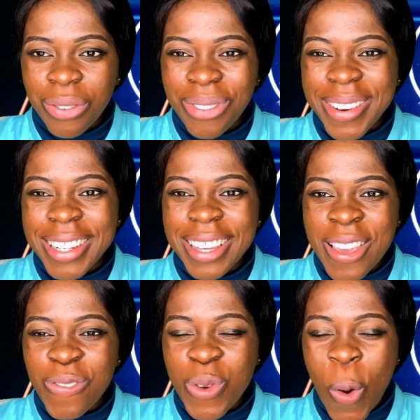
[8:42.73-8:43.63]
friend
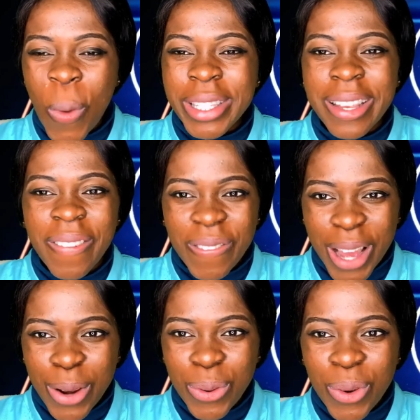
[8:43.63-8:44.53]
if you got
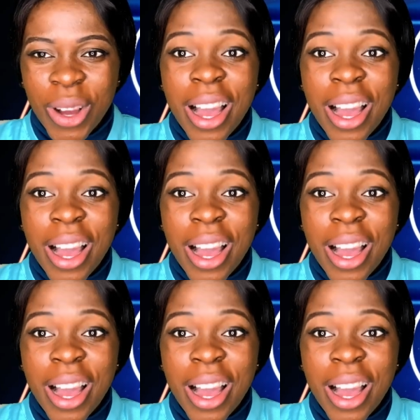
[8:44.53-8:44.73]
value.